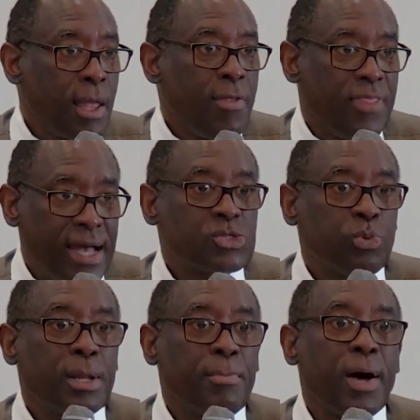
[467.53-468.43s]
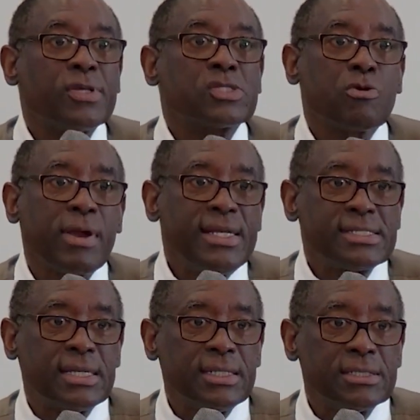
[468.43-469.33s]
That's what a mother's grace
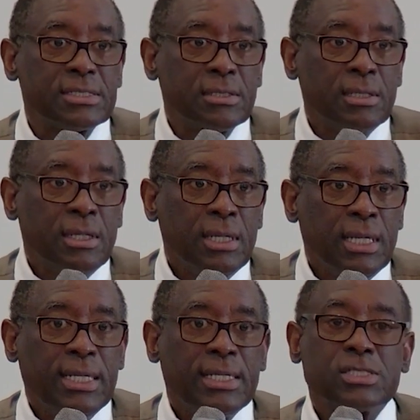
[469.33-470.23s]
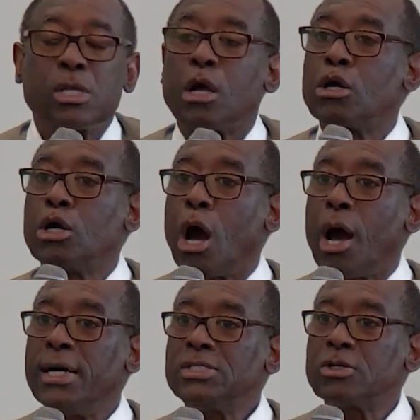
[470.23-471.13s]
is. It is
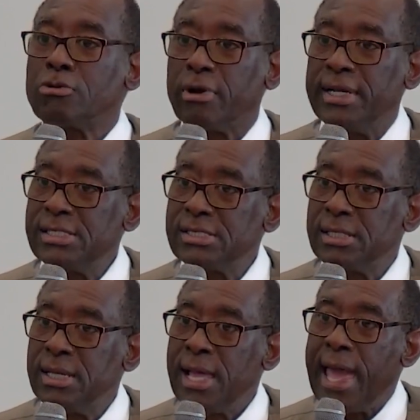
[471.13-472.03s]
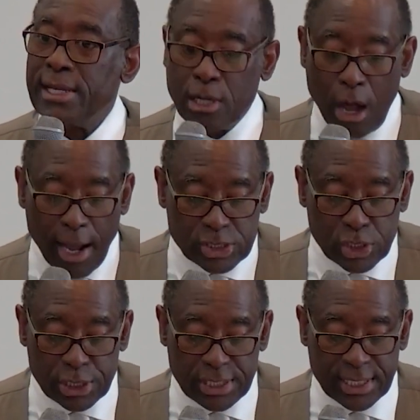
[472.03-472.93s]
God's grace and God's
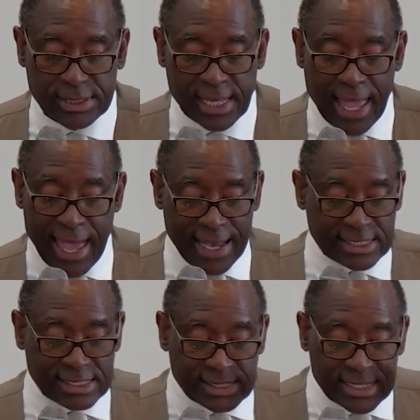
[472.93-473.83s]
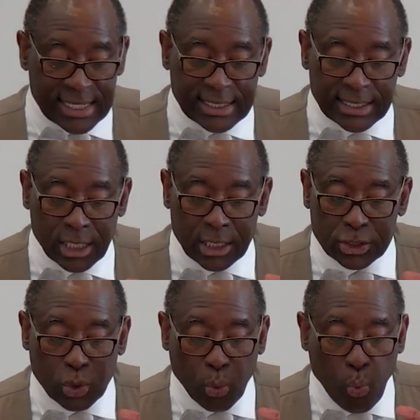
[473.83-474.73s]
goodness extended
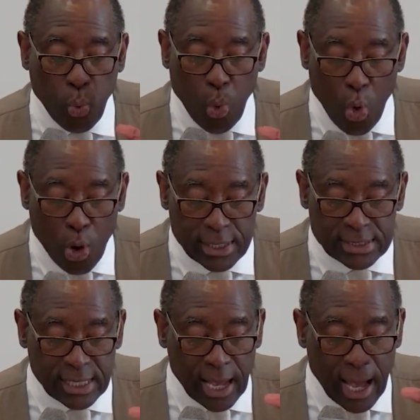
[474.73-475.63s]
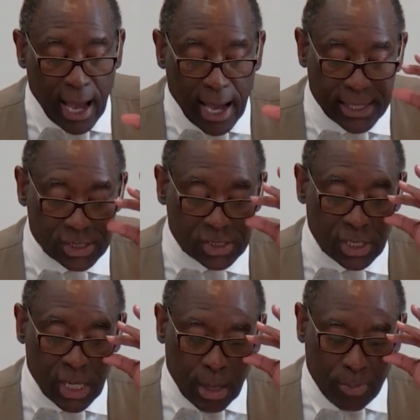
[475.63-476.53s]
towards us
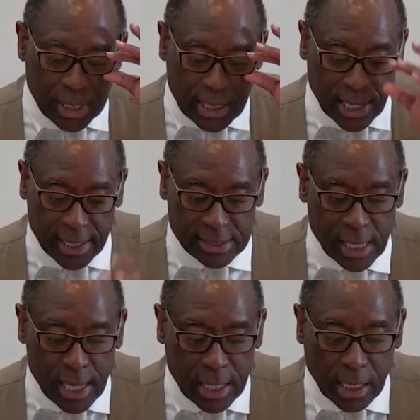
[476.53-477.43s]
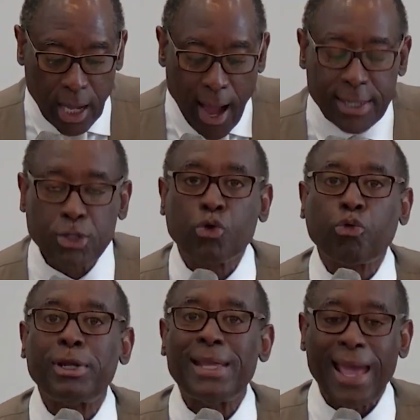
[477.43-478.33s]
because God
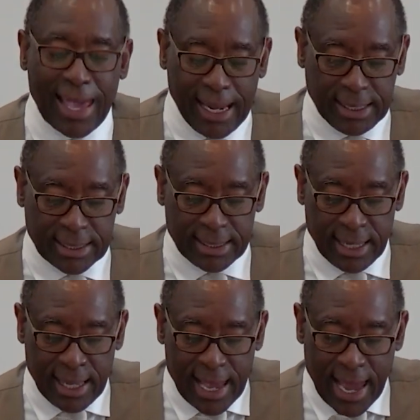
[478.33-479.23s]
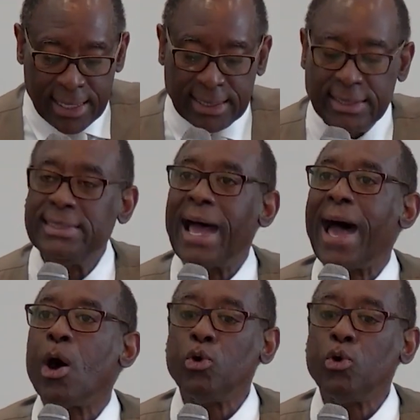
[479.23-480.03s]
created and endowed